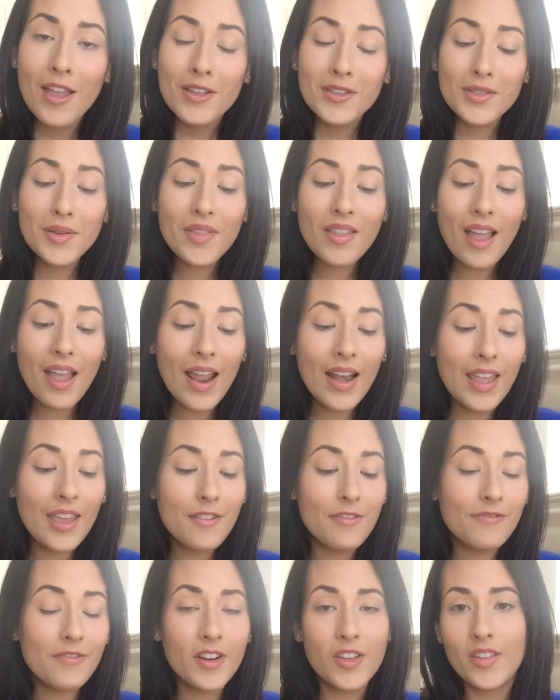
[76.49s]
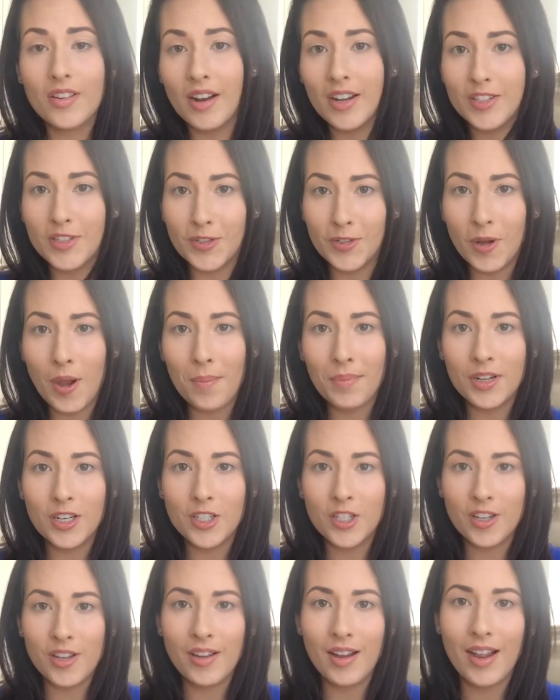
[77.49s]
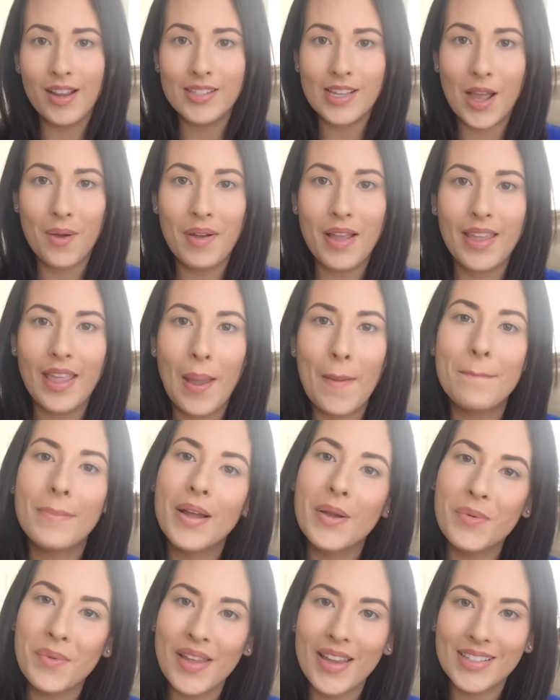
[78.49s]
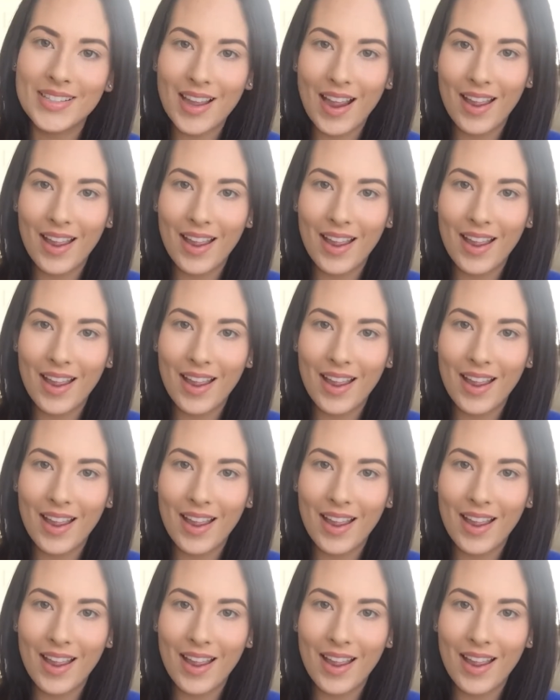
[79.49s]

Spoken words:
So without any further ado, I'm going to show you guys how I get my winged